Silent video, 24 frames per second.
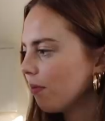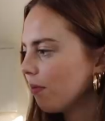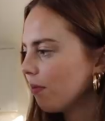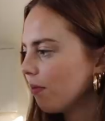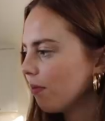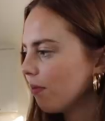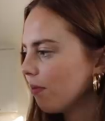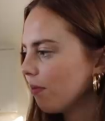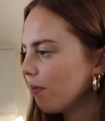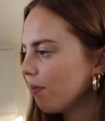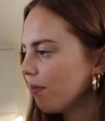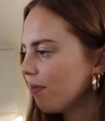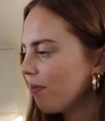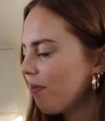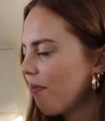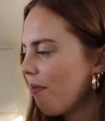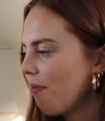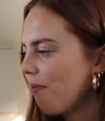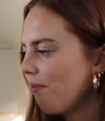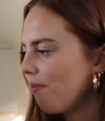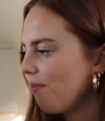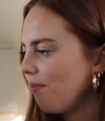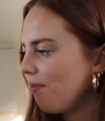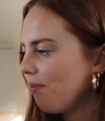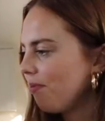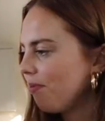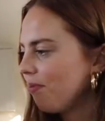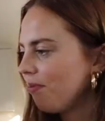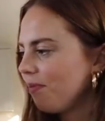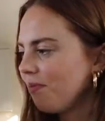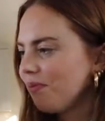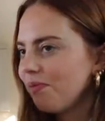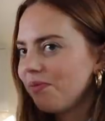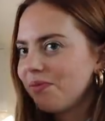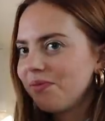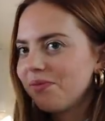
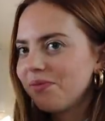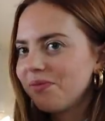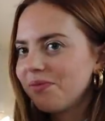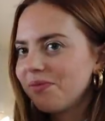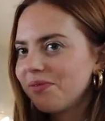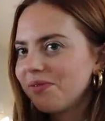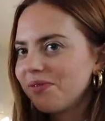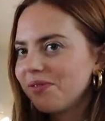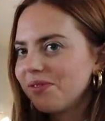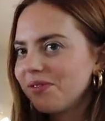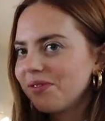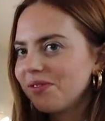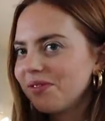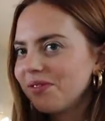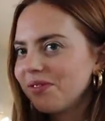[no speech]